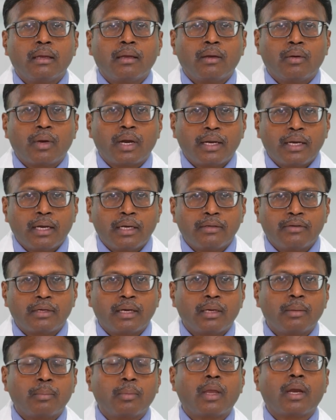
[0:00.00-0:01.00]
to identify
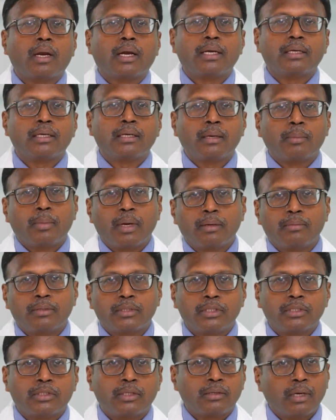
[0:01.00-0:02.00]
the blockage in the blood
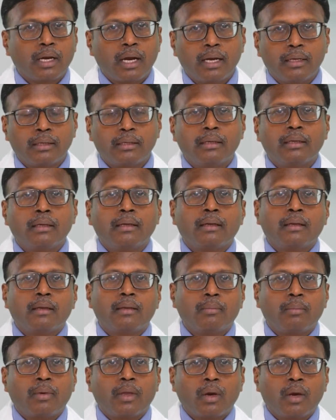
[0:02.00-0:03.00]
vessels of the heart.
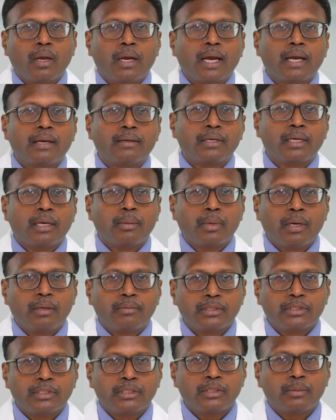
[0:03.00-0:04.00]
We all have 3 blood
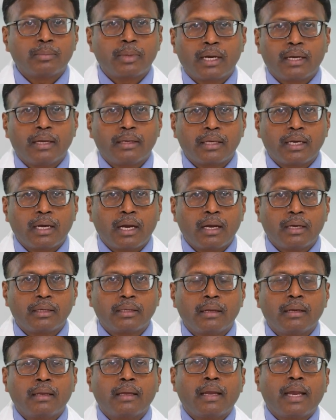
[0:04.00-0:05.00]
vessels supplying the heart.
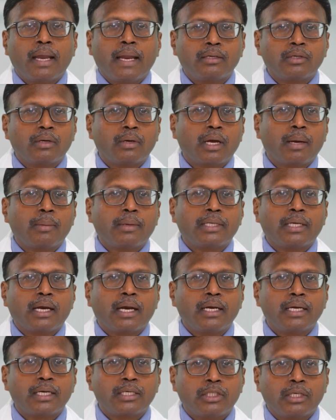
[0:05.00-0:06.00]
Angiogram is
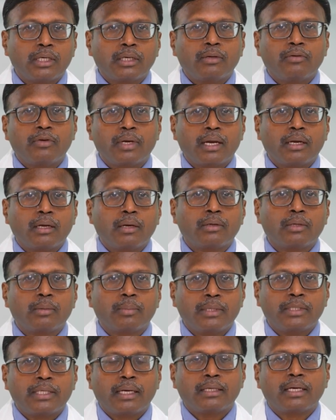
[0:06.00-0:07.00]
done initially to find out the
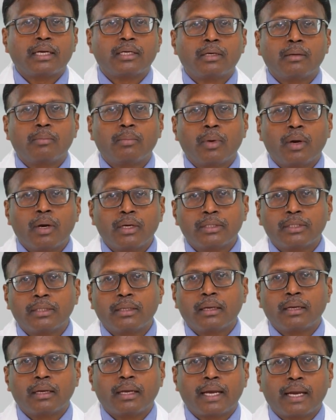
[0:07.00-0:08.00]
percentage of blocks
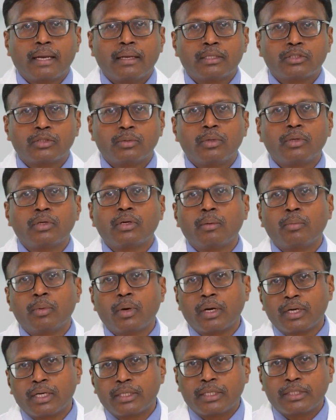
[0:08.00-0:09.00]
and distribution of
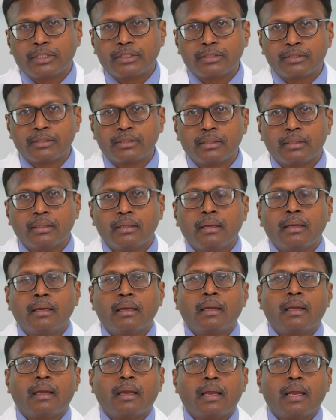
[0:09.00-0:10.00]
blockages.
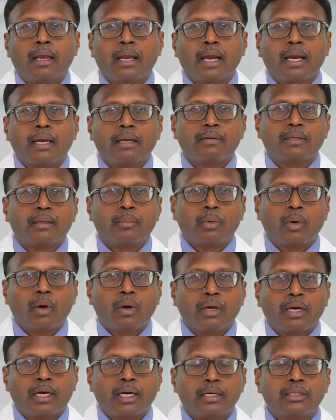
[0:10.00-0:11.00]
And if the
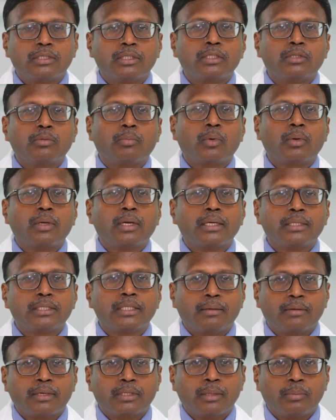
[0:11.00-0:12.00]
blockage is more than
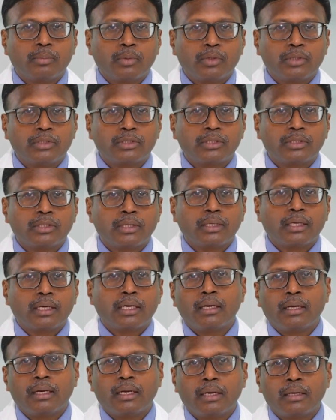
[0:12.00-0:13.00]
70% in
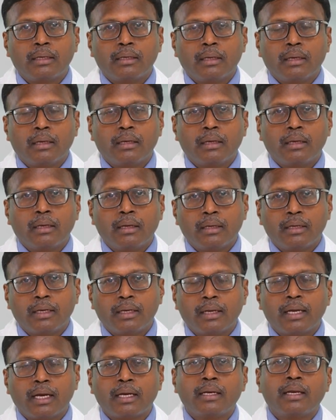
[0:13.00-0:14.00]
area,
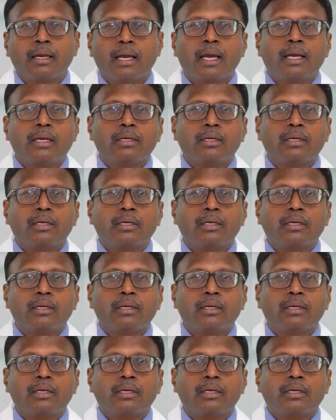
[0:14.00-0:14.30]
then that